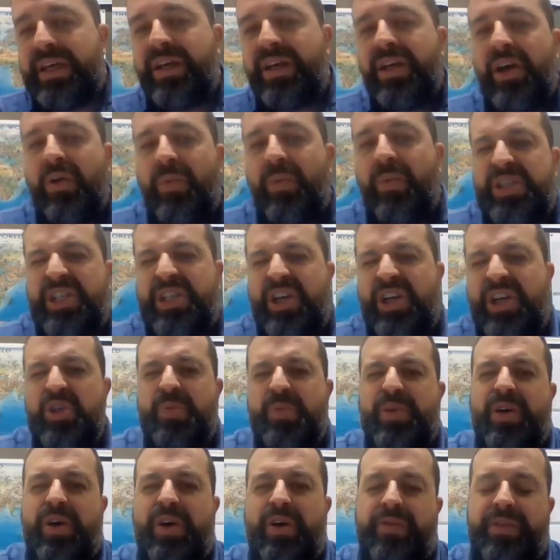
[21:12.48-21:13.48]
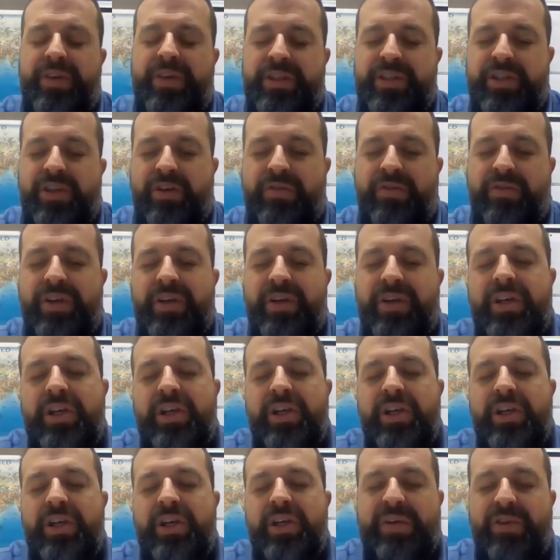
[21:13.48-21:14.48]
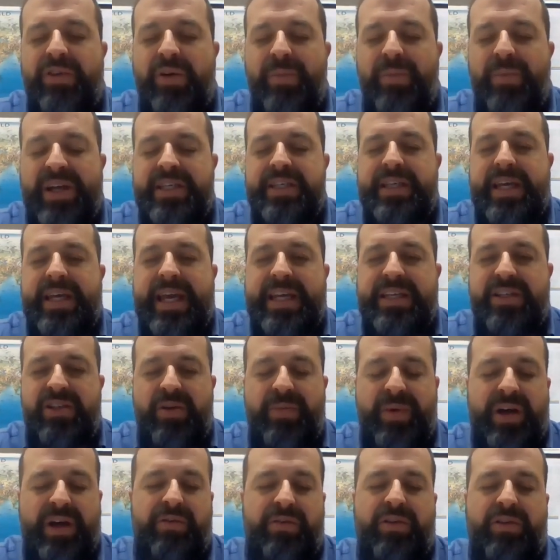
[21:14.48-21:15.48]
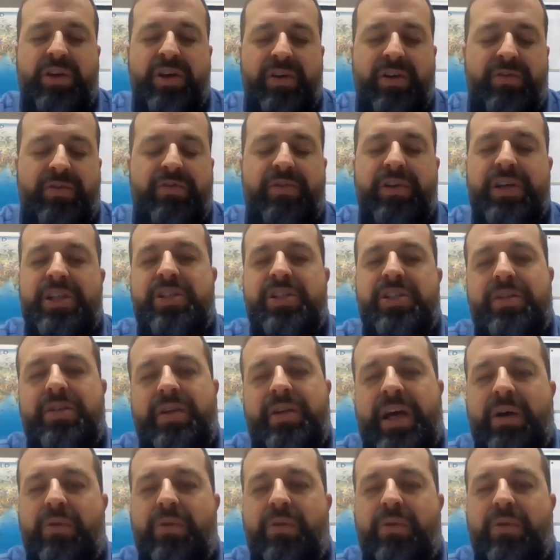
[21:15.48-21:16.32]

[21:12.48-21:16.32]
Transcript: it, which goes beyond the sort of general metadata about coverage and